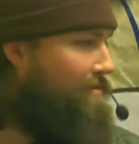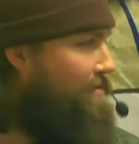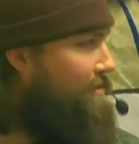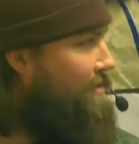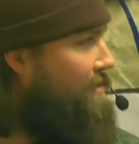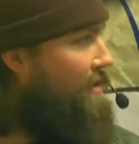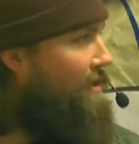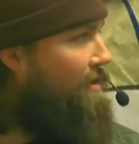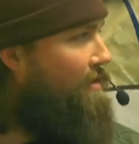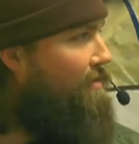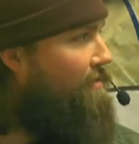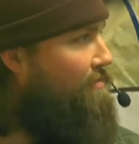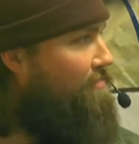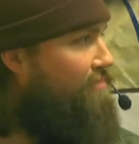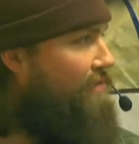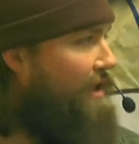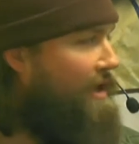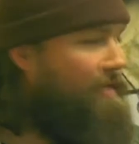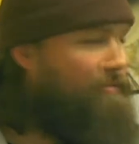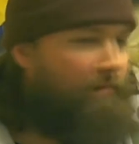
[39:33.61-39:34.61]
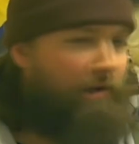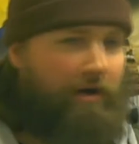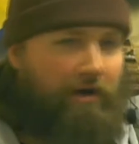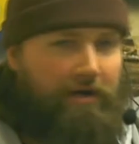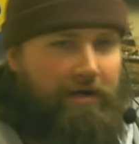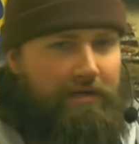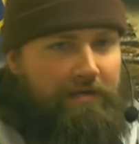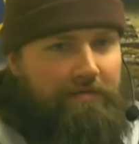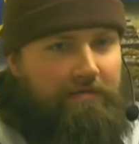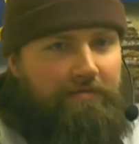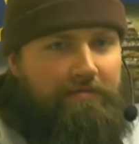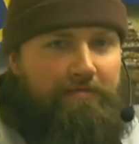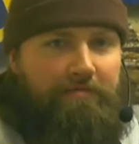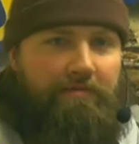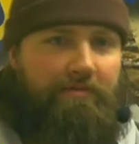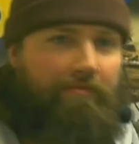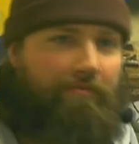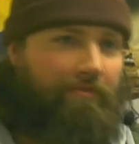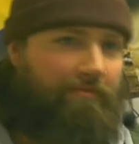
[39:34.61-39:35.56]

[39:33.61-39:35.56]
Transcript: you know, playbook and the,